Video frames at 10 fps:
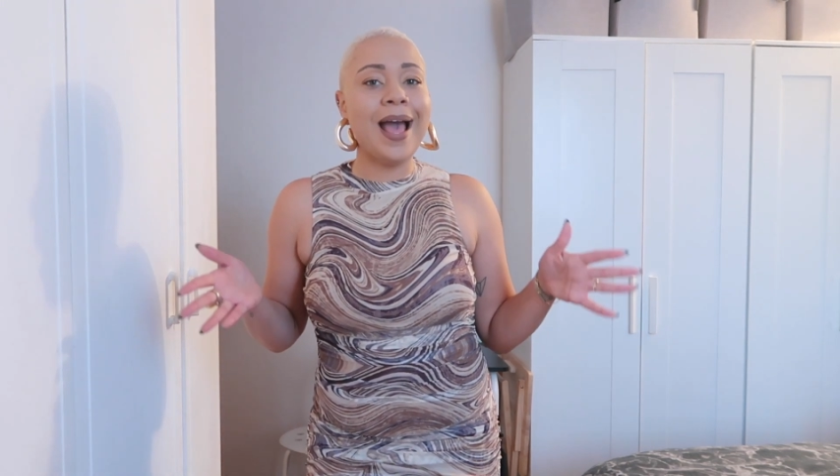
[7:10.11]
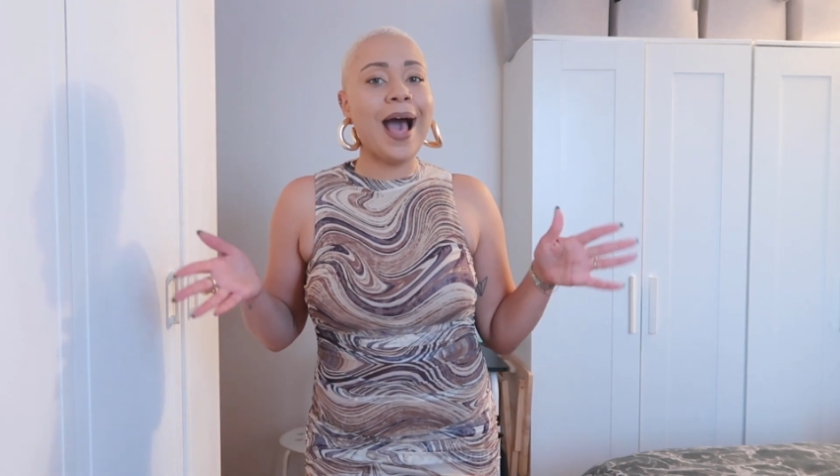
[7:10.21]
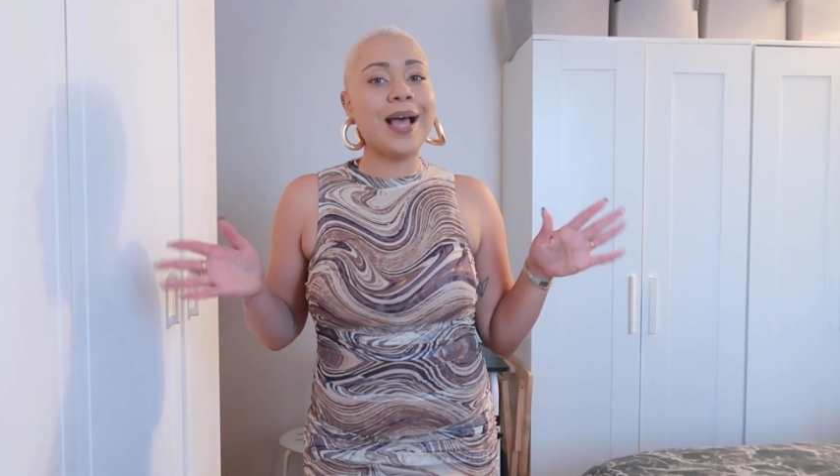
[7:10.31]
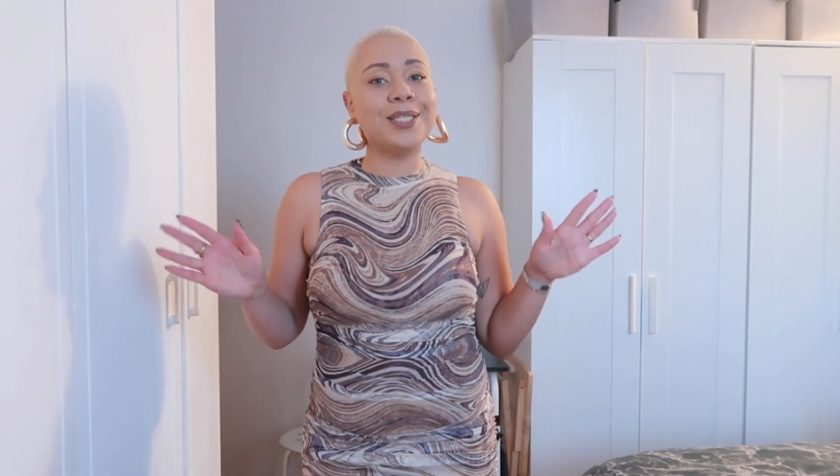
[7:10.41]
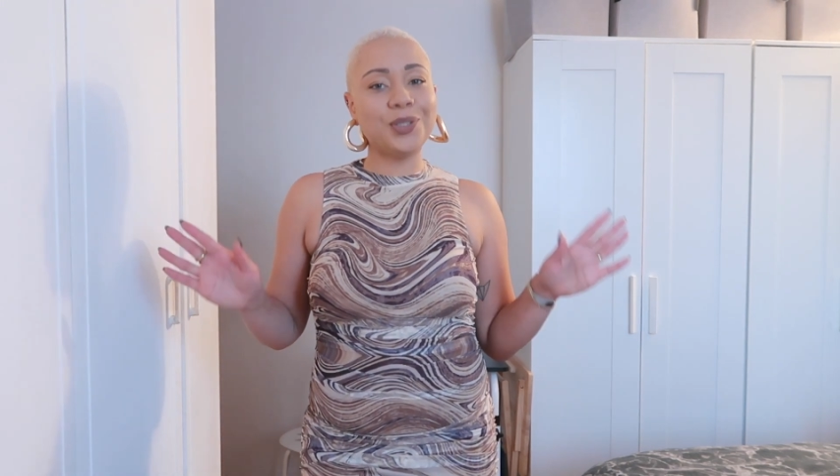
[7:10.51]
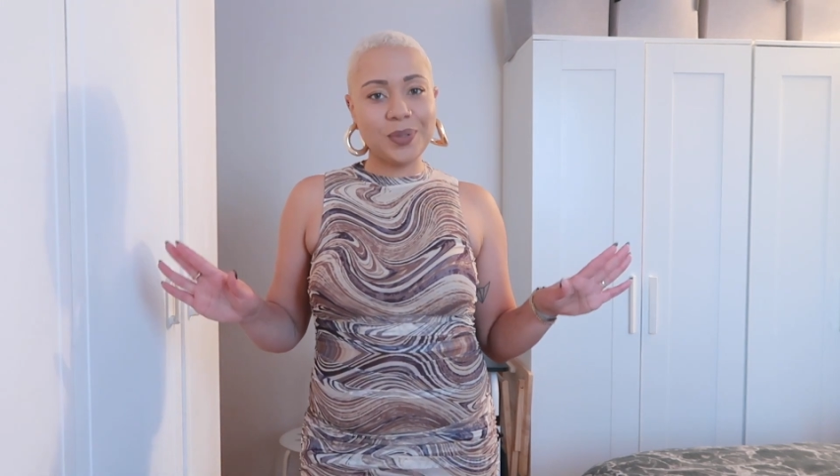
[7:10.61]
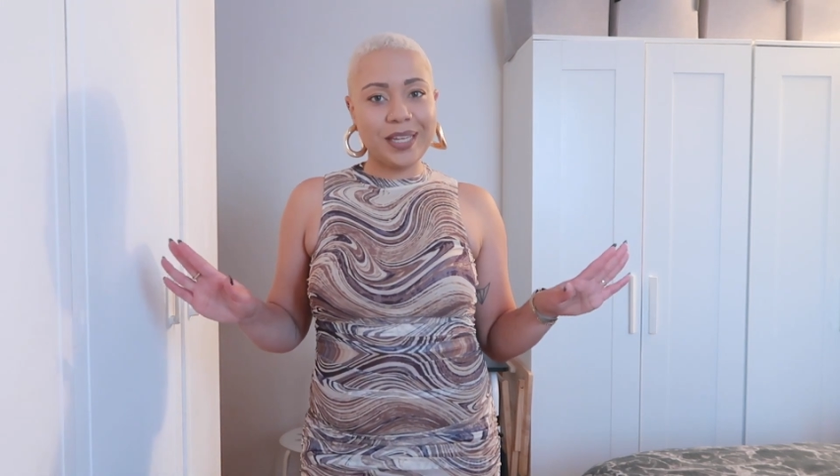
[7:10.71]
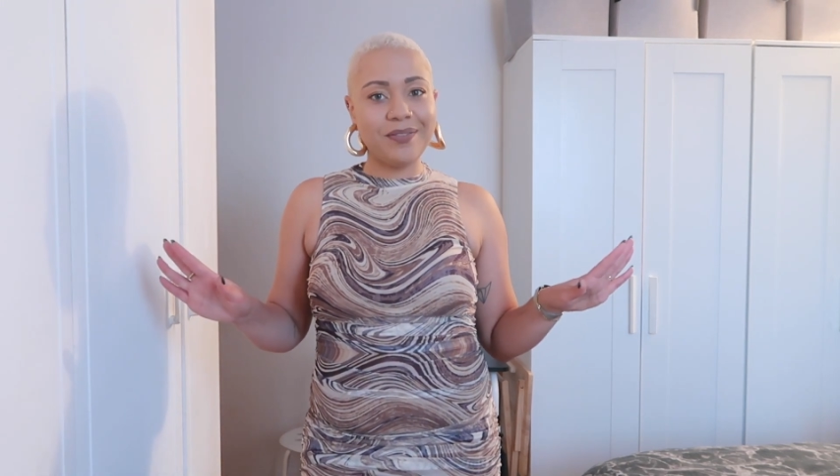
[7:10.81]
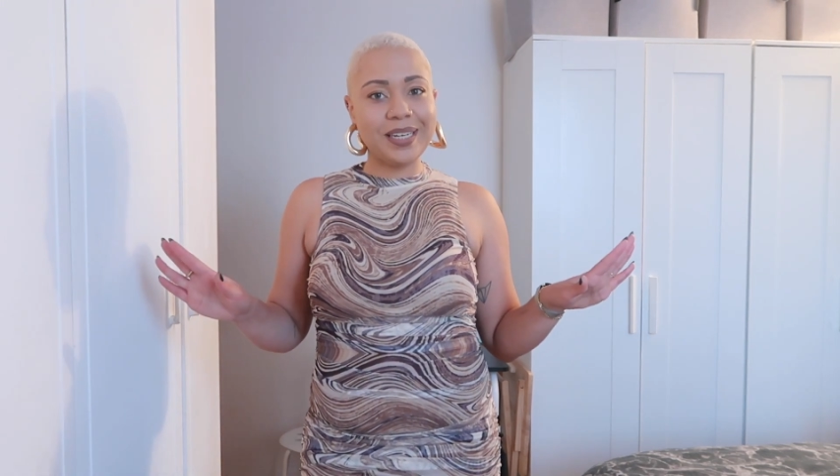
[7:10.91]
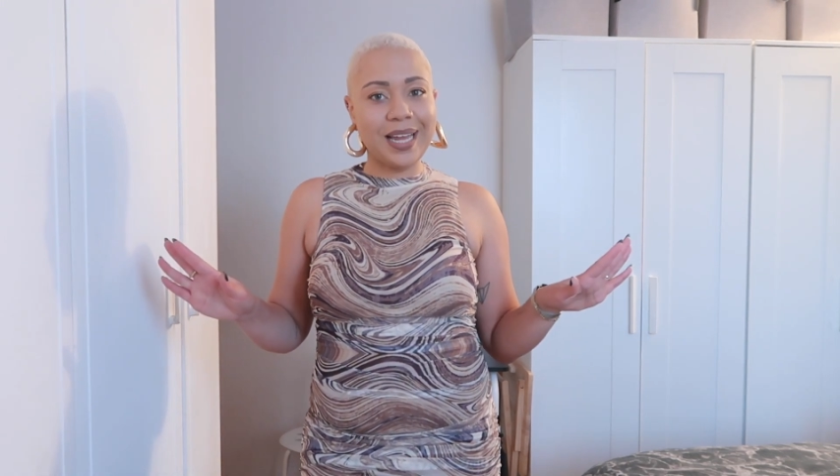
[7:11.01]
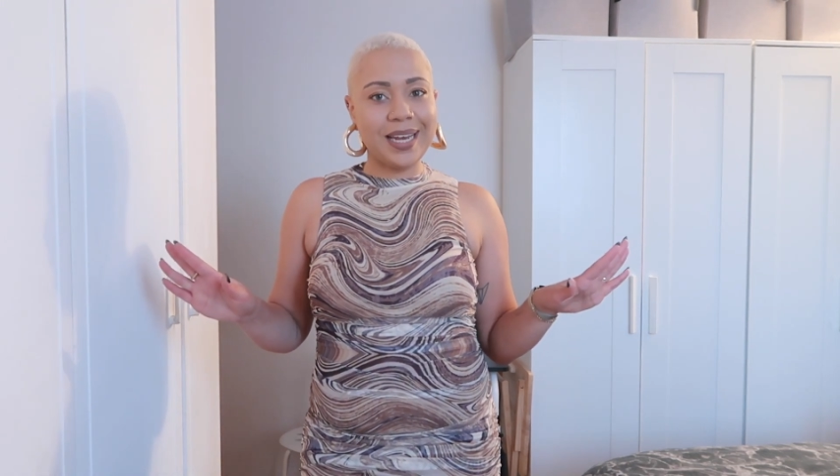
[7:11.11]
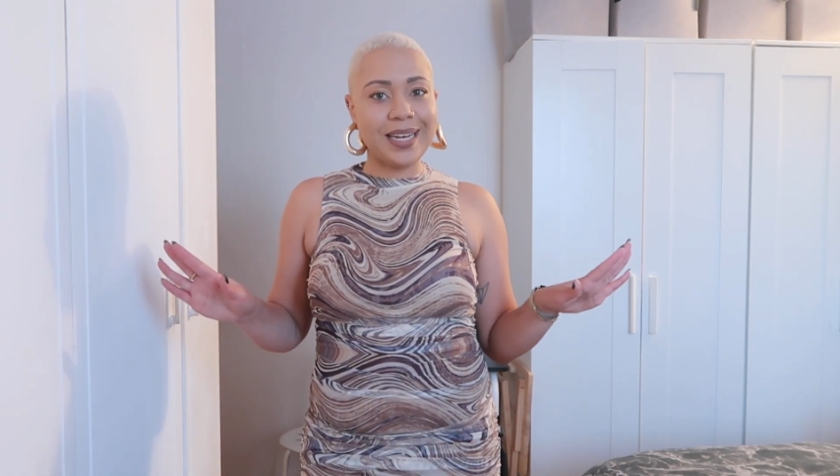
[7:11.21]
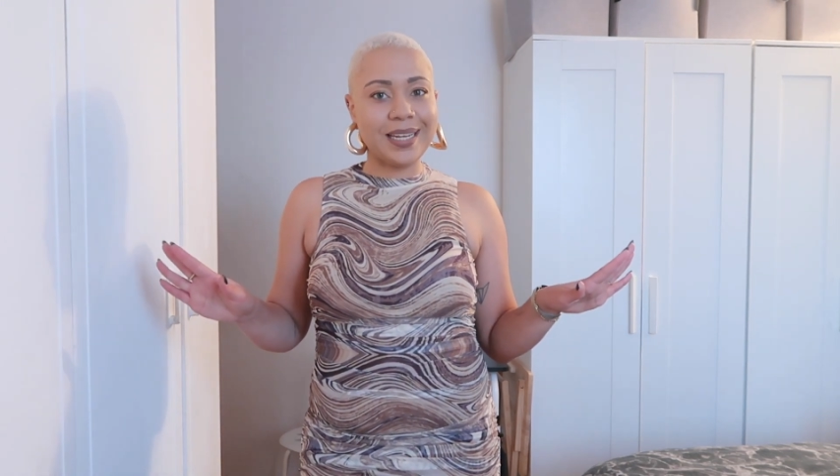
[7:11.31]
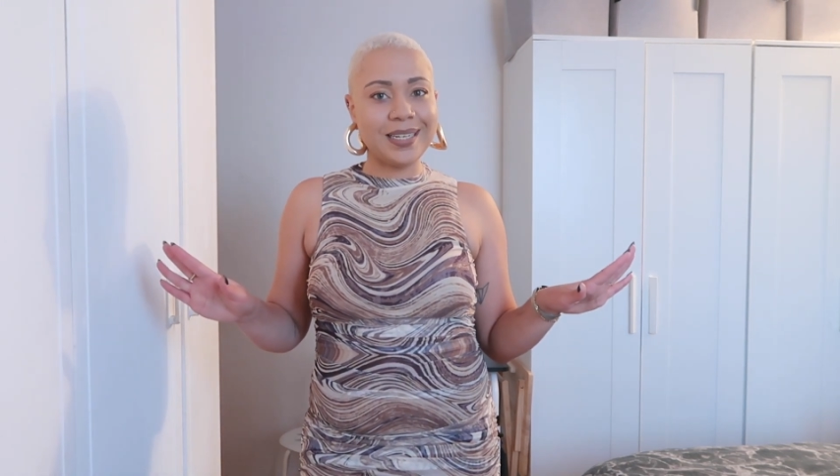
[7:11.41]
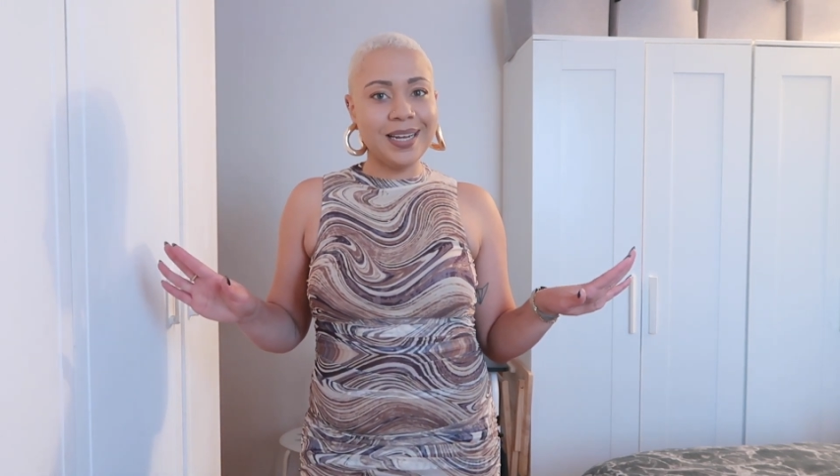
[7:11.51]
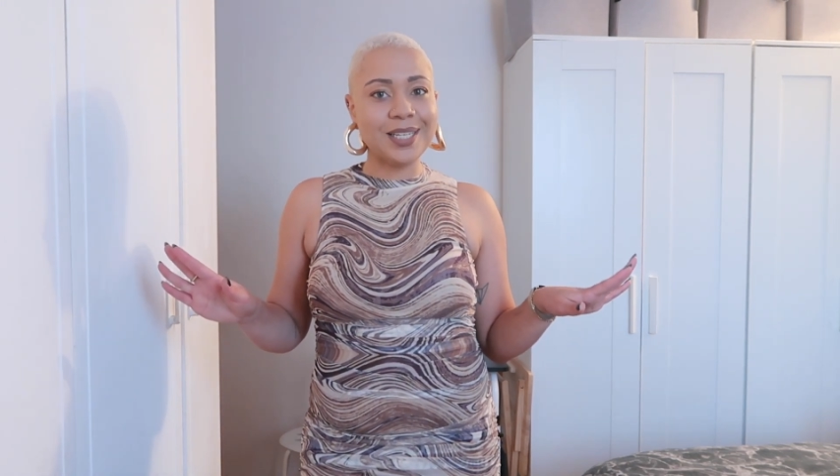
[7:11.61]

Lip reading: I do live in London.